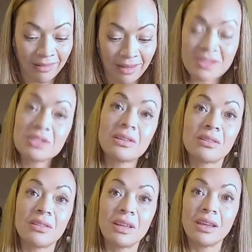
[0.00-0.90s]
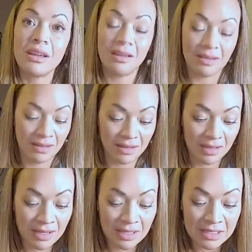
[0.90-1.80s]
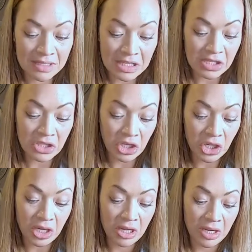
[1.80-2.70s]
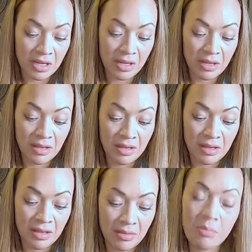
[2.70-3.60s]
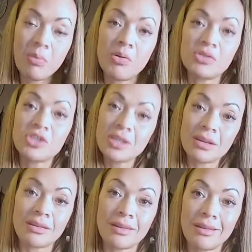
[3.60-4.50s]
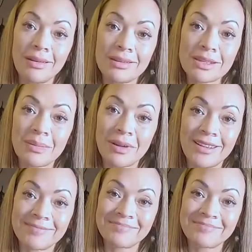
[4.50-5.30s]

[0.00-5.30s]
It's literally Caesar pulled chicken in an Instant Pot.